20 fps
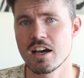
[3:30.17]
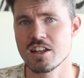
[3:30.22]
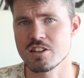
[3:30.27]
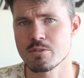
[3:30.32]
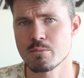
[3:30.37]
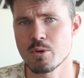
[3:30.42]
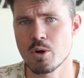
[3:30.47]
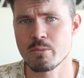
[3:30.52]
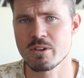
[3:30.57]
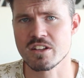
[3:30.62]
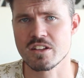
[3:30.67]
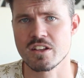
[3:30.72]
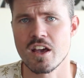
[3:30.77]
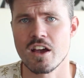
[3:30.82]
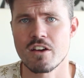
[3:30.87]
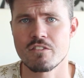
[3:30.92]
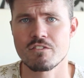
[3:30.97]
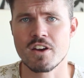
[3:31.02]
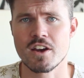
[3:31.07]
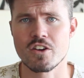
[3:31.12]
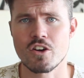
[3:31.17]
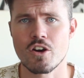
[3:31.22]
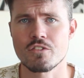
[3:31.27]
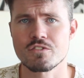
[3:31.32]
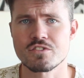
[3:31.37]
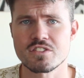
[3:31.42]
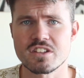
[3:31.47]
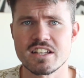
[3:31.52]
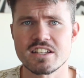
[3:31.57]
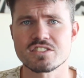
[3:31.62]
At the moment, very
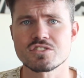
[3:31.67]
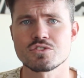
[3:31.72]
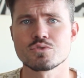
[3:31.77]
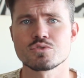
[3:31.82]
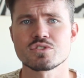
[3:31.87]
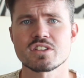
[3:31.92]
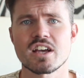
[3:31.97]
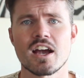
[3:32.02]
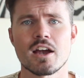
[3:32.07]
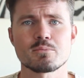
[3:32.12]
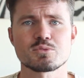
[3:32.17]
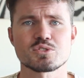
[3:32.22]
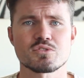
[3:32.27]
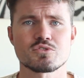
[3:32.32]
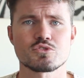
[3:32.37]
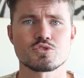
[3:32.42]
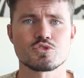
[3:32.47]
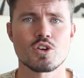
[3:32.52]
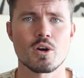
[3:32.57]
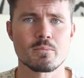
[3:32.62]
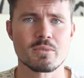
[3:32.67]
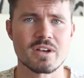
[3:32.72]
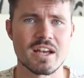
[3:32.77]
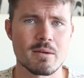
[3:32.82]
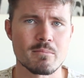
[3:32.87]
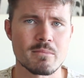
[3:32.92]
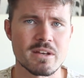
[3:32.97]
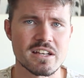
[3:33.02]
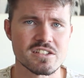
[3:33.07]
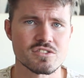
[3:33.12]
often these two types of crop
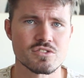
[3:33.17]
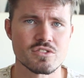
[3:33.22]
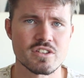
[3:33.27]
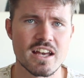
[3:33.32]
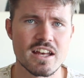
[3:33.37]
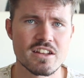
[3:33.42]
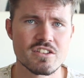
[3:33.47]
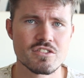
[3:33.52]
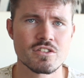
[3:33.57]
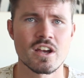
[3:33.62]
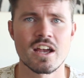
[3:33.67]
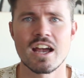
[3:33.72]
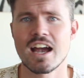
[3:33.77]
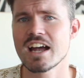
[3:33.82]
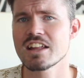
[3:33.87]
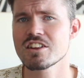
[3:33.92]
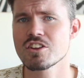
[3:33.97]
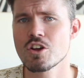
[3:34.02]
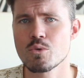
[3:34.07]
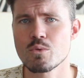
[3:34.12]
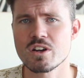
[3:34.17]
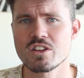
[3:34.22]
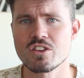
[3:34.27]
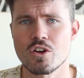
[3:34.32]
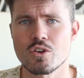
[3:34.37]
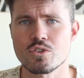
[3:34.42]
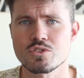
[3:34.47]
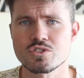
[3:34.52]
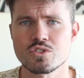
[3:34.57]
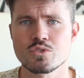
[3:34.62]
get mixed together and no one
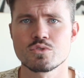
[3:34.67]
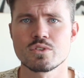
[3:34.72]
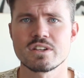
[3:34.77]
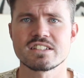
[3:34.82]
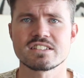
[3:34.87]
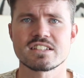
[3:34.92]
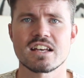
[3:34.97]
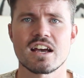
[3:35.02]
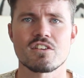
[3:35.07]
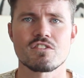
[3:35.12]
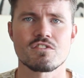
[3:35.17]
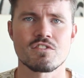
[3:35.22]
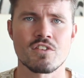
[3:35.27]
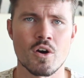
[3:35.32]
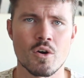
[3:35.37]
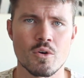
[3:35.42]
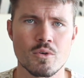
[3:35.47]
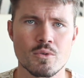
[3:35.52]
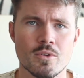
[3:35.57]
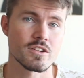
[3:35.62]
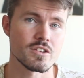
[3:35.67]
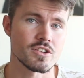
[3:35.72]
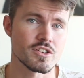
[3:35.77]
knows who is at fault.